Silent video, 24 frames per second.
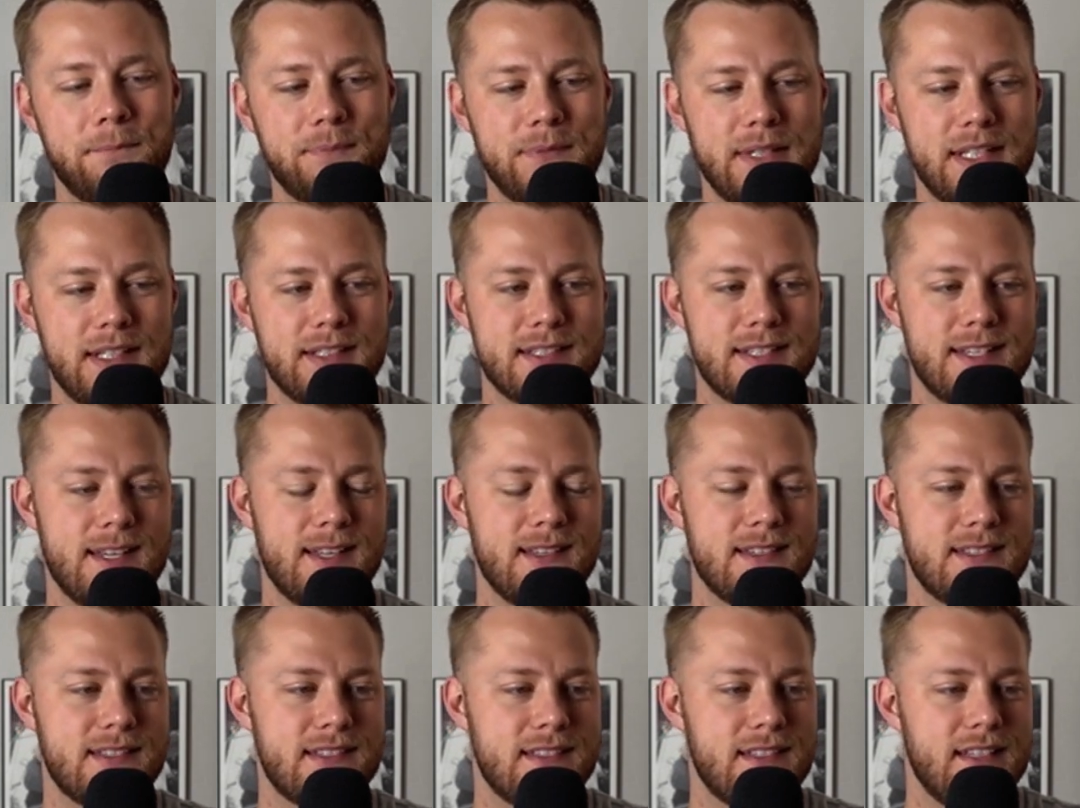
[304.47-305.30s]
a
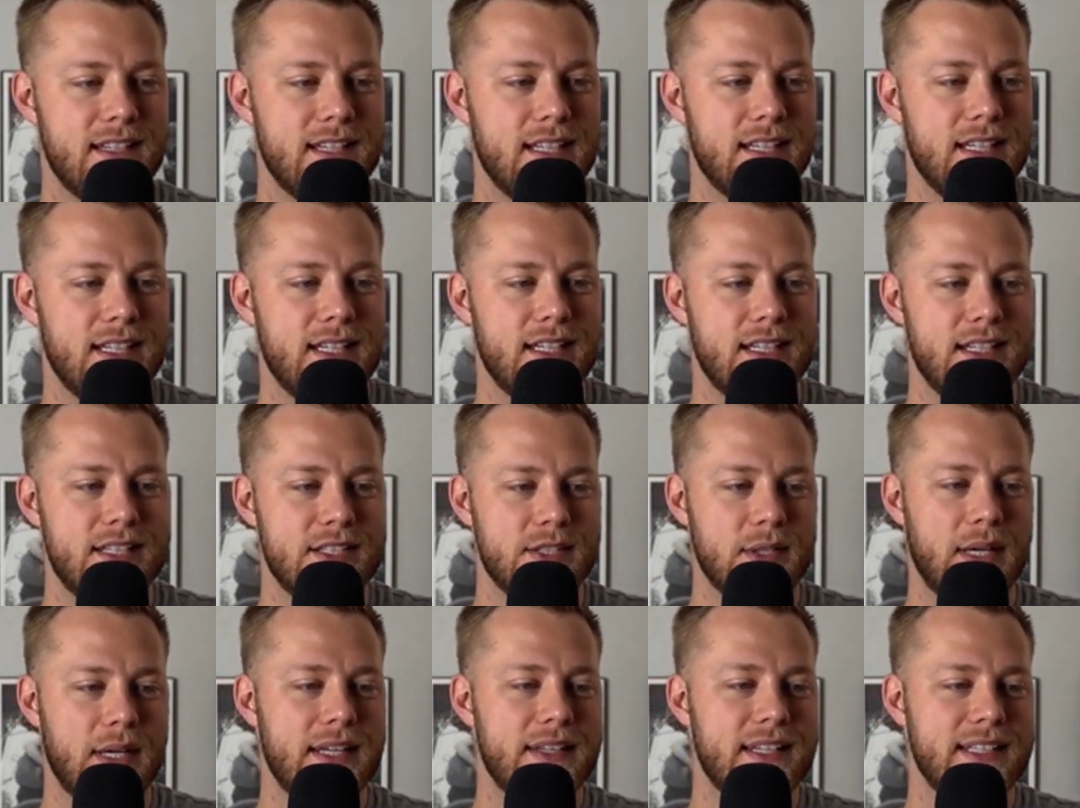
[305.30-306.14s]
sense.
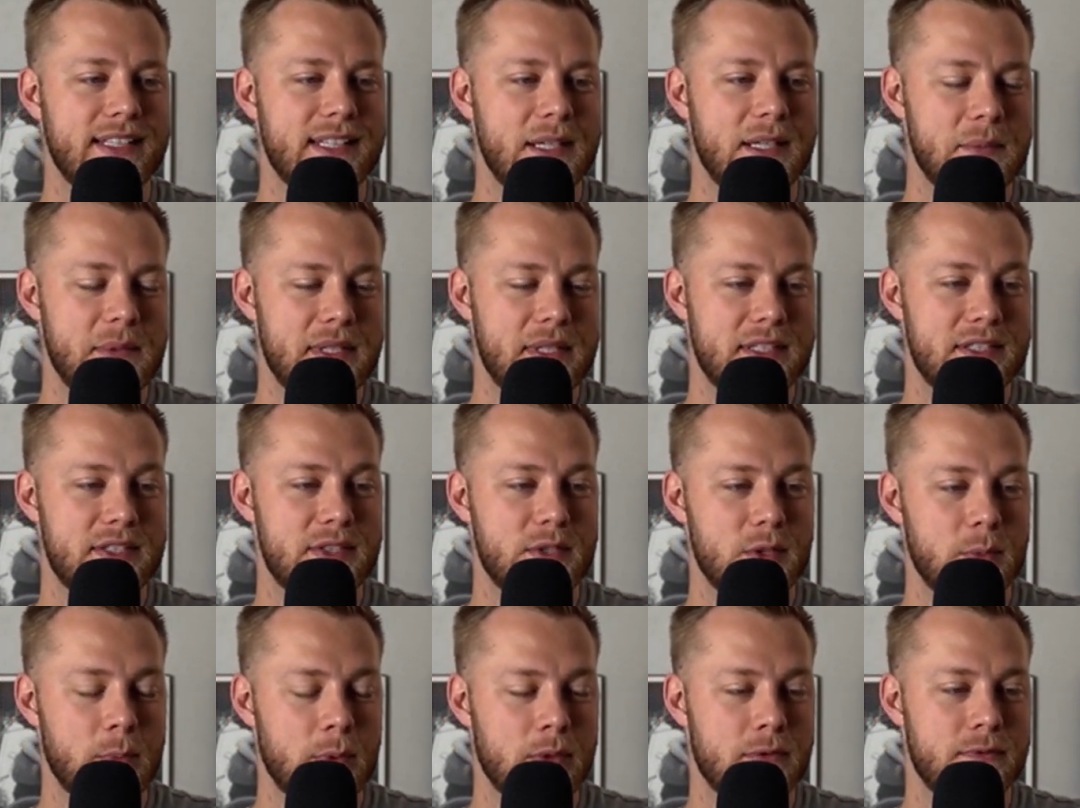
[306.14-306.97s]
So I think that'd be
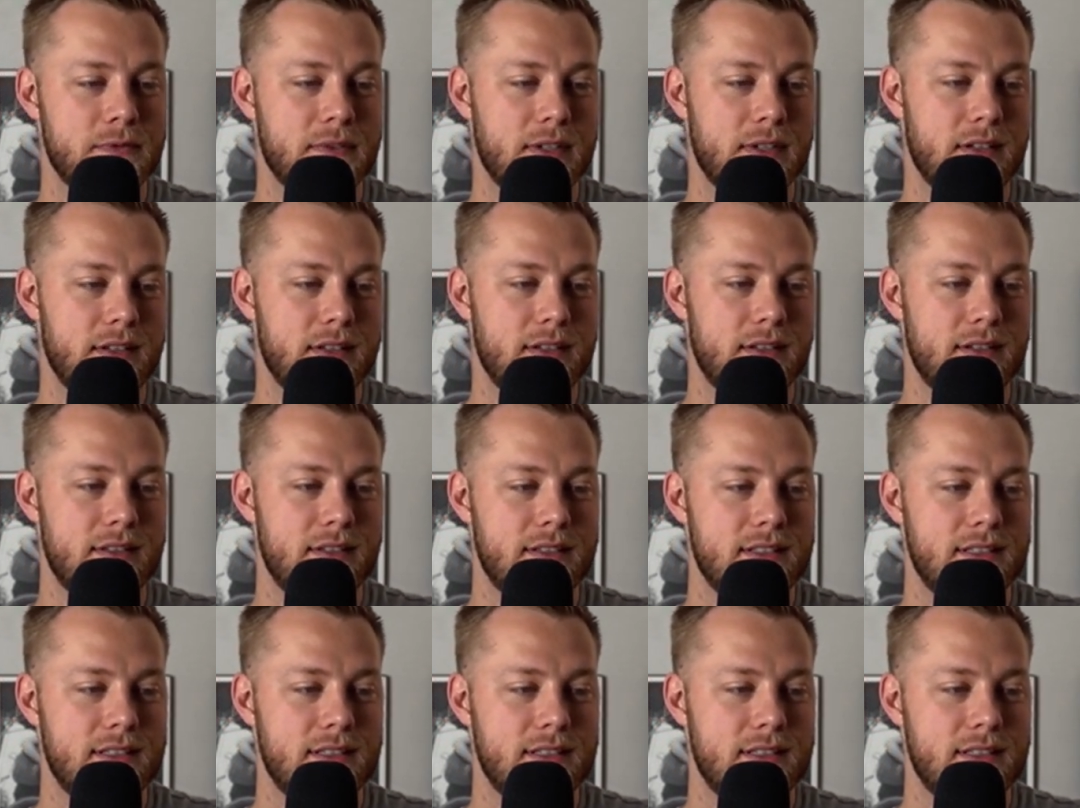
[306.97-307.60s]
super fun.